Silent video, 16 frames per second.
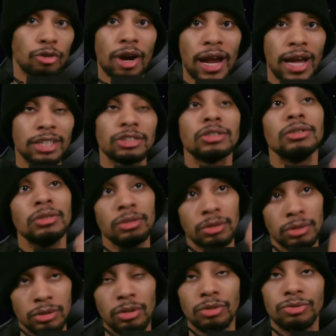Crash,
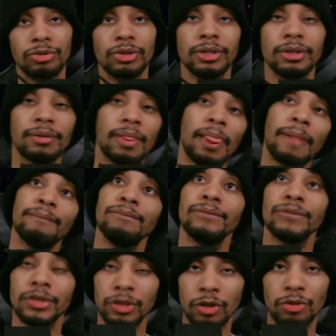go for it.
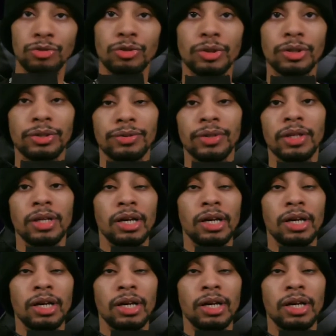Go for it.